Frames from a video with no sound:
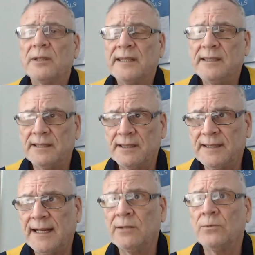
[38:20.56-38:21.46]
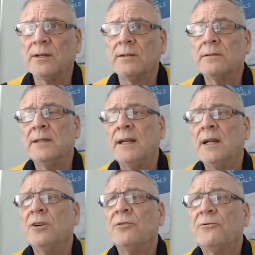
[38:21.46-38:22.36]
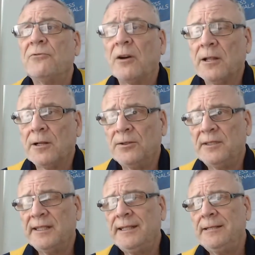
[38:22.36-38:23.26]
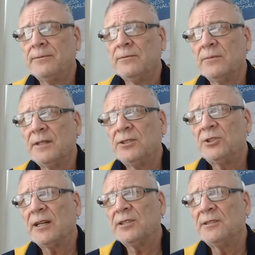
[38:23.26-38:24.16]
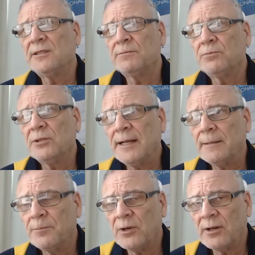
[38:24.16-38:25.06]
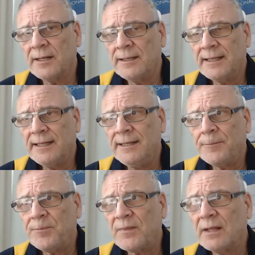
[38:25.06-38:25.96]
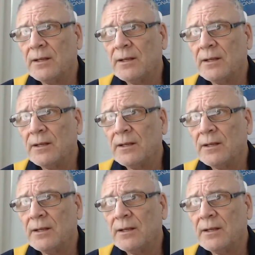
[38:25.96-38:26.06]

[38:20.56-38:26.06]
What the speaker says: Please stay well. Follow the instructions put out by the